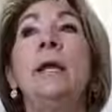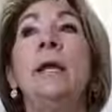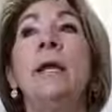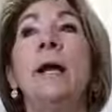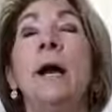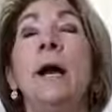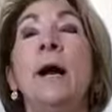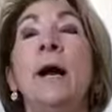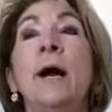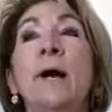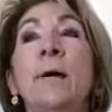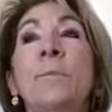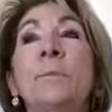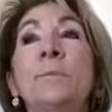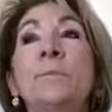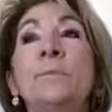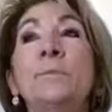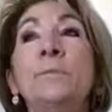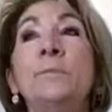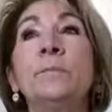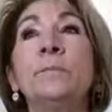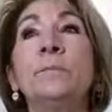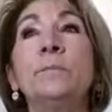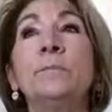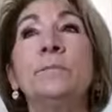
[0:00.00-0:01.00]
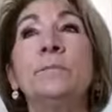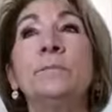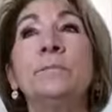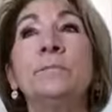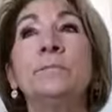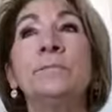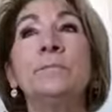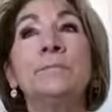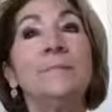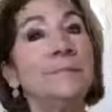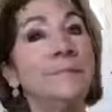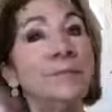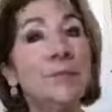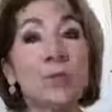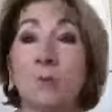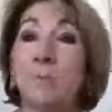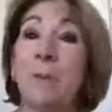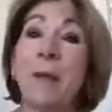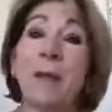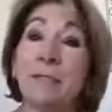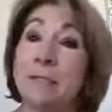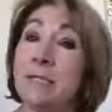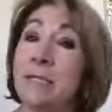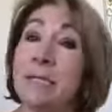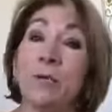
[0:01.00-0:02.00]
um, there's
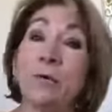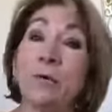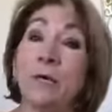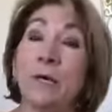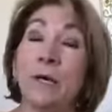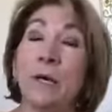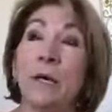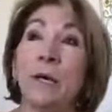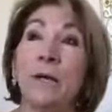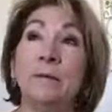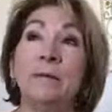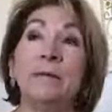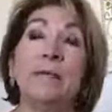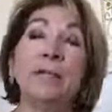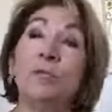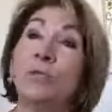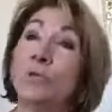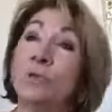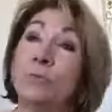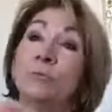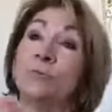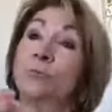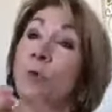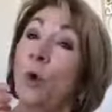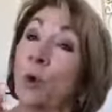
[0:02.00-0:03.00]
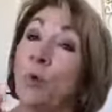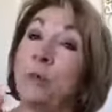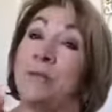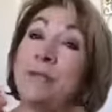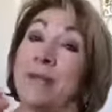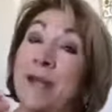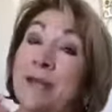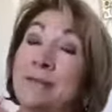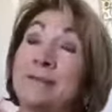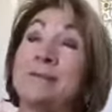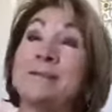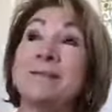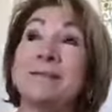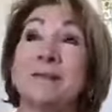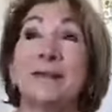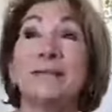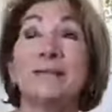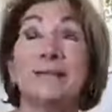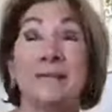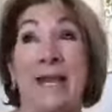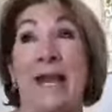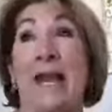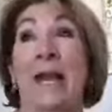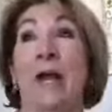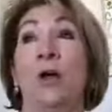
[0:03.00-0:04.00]
bacteria and you're rolling that
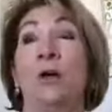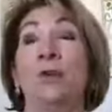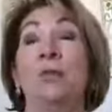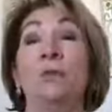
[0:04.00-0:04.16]
stick down